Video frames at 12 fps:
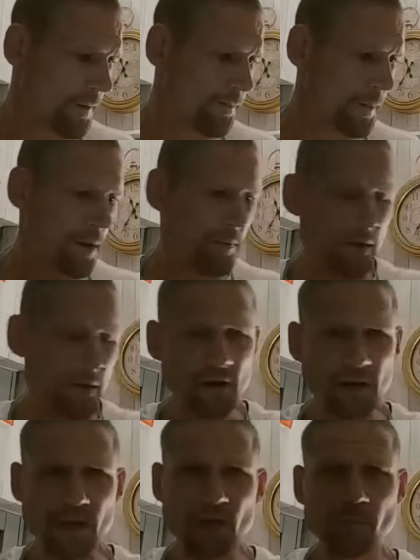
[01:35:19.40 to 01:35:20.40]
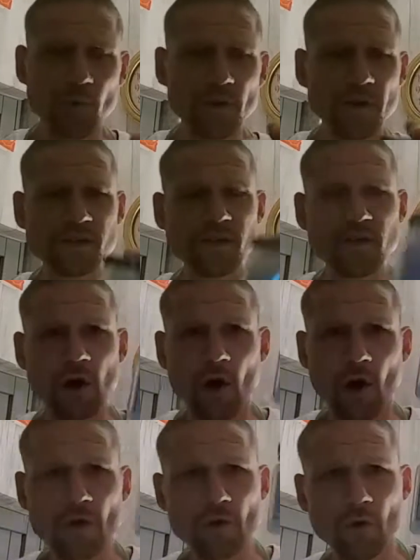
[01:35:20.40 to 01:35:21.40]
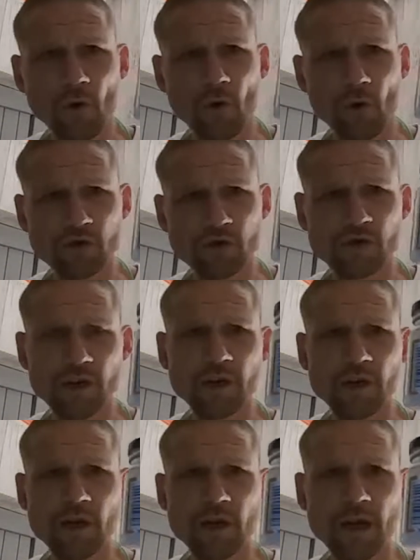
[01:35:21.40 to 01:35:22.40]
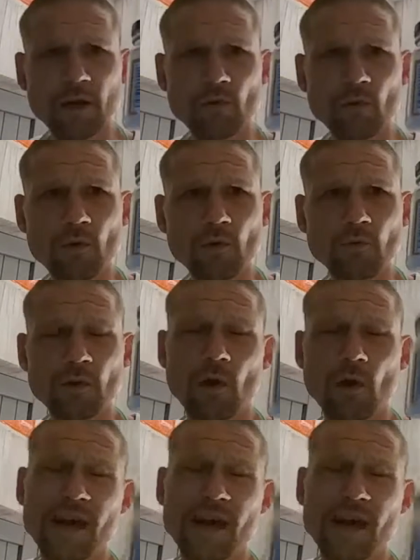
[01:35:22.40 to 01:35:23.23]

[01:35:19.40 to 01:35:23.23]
Apparently you can put this in your iron horse, and it will not in